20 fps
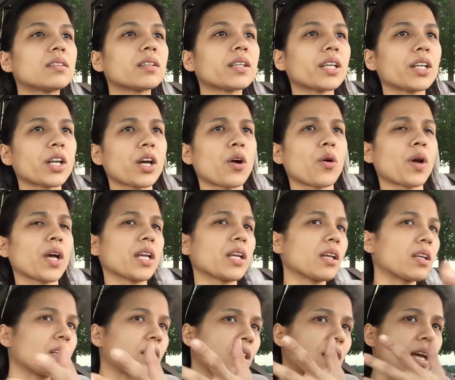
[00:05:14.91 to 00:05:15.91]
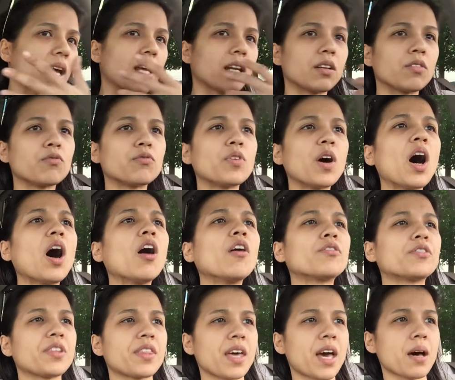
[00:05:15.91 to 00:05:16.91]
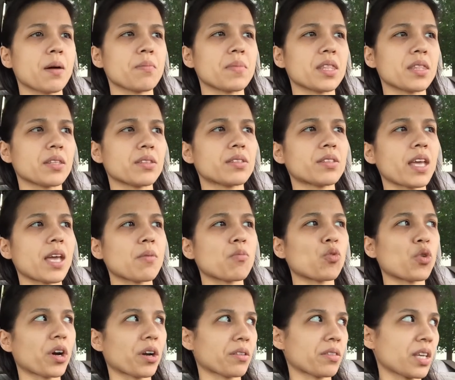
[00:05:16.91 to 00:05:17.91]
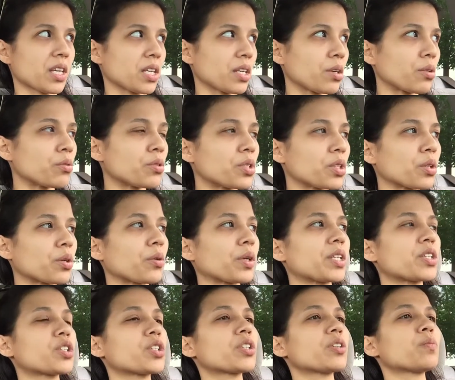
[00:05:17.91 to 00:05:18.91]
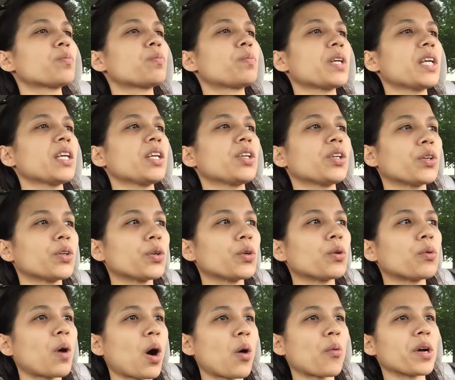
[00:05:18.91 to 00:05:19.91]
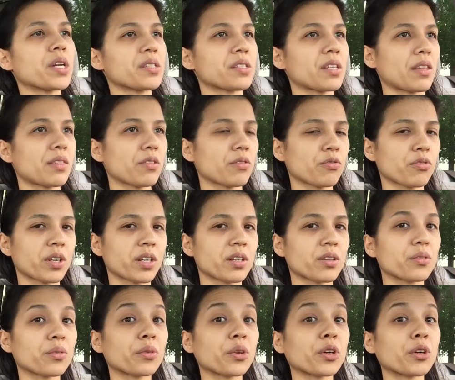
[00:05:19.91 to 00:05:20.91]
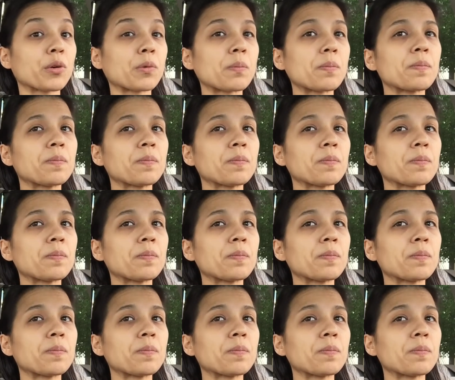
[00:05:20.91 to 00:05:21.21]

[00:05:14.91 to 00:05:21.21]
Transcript: And involved them in the same work that you do. It shouldn't be you always at the front of the room.